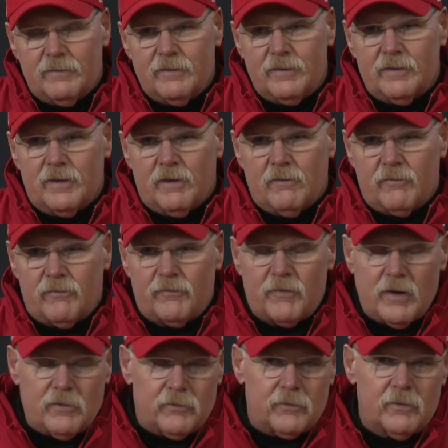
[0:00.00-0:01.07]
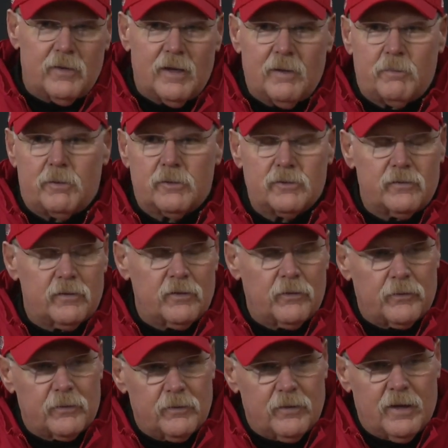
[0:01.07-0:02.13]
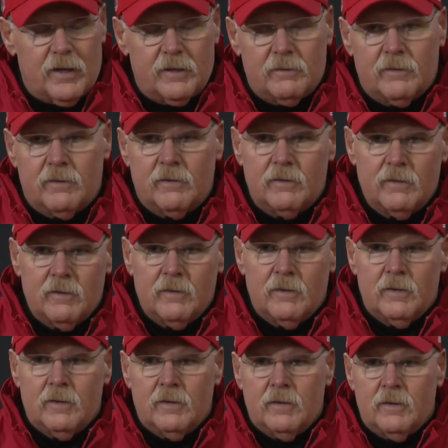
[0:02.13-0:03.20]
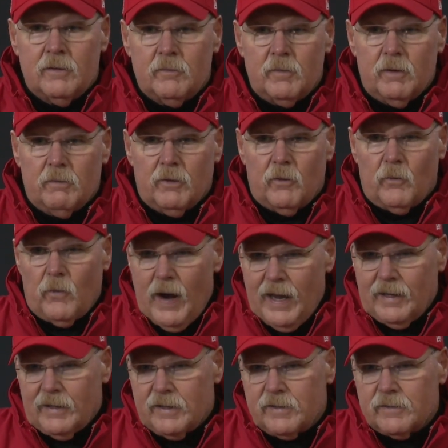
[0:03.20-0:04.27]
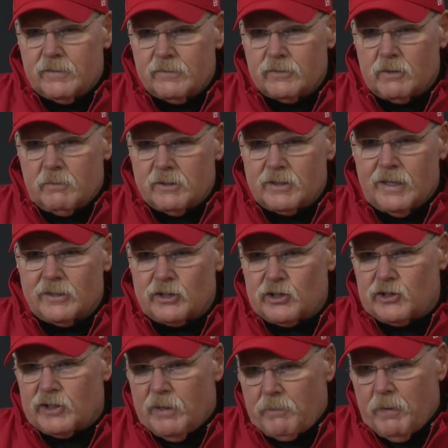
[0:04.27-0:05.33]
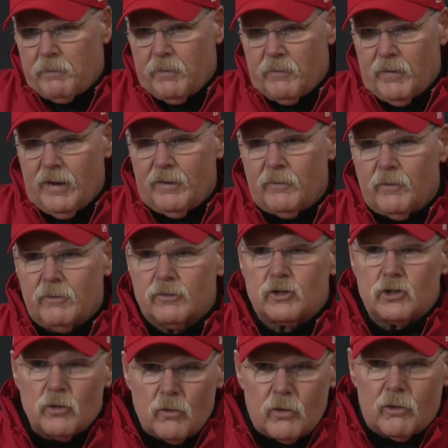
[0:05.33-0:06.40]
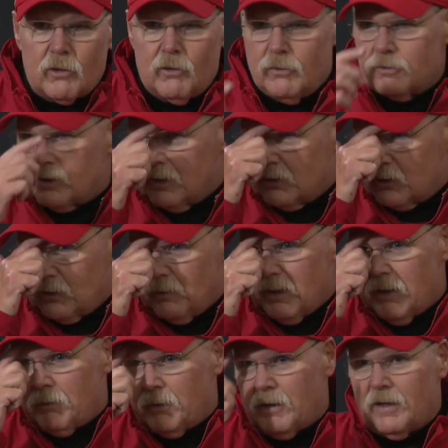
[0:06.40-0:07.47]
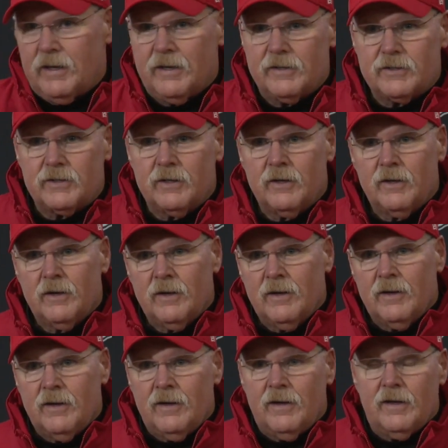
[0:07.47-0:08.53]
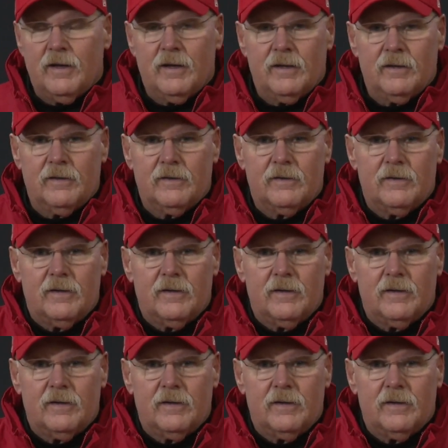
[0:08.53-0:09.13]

you got to fight through that, persevere through that, and be able to rally. Somebody's got to step up and rally. We were so close on so many plays, and